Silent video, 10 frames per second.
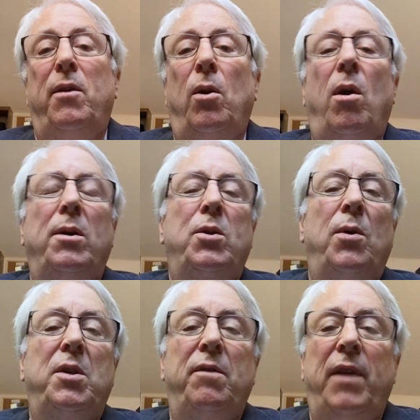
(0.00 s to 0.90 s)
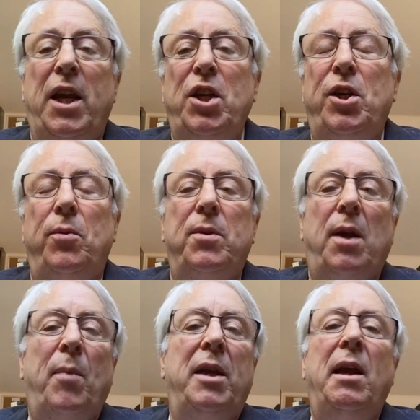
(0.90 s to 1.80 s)
There are all sorts of issues.
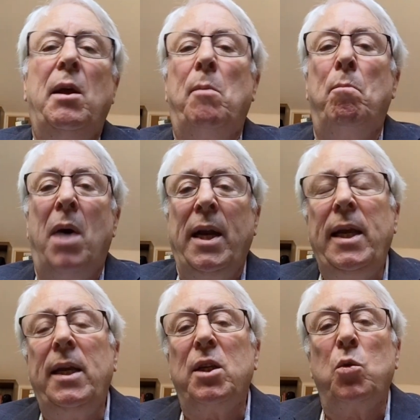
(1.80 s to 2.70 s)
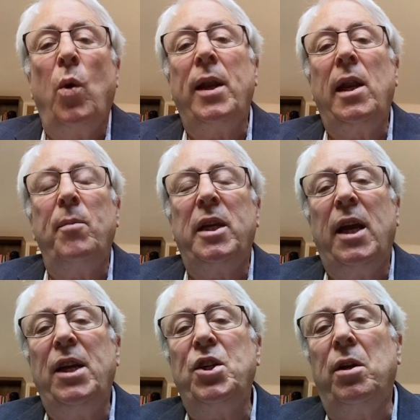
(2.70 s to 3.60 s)
I mean, money is one
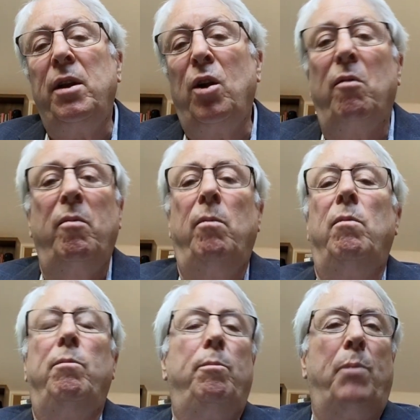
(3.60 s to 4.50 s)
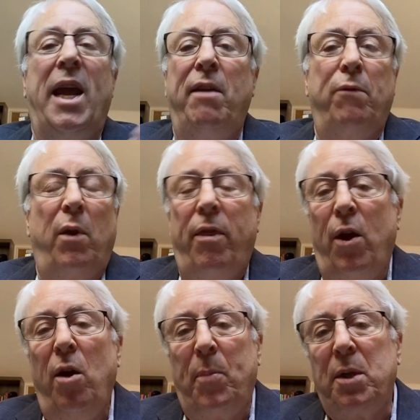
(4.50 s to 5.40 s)
limitation, you know, paying for a
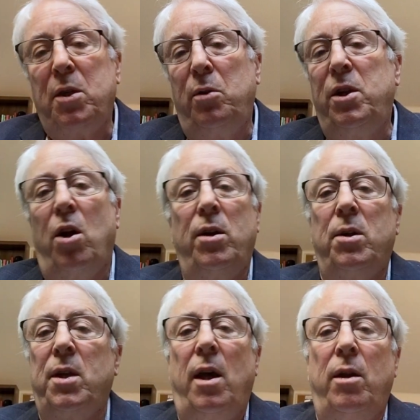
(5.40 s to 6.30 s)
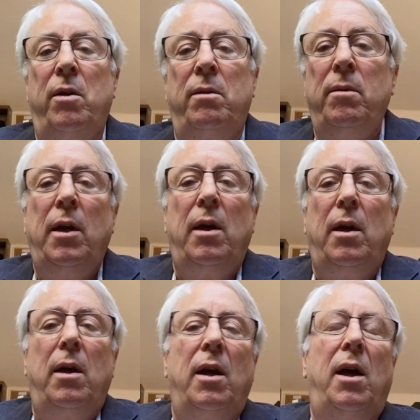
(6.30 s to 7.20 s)
therapist who charges
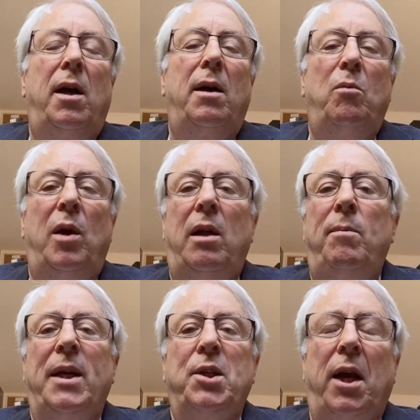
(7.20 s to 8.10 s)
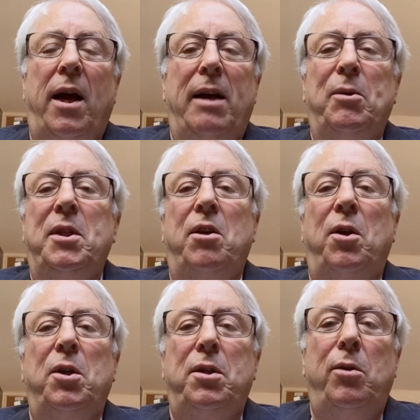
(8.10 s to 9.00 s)
my psychiatrist
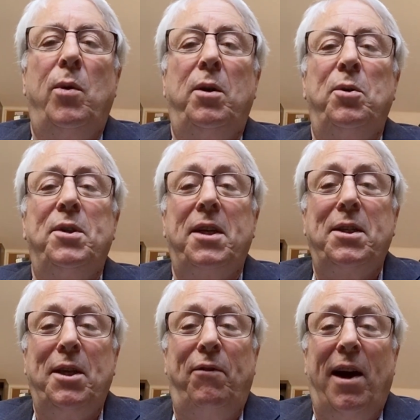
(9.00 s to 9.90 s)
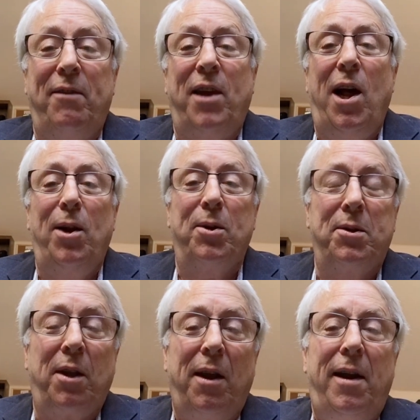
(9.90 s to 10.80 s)
charges $265.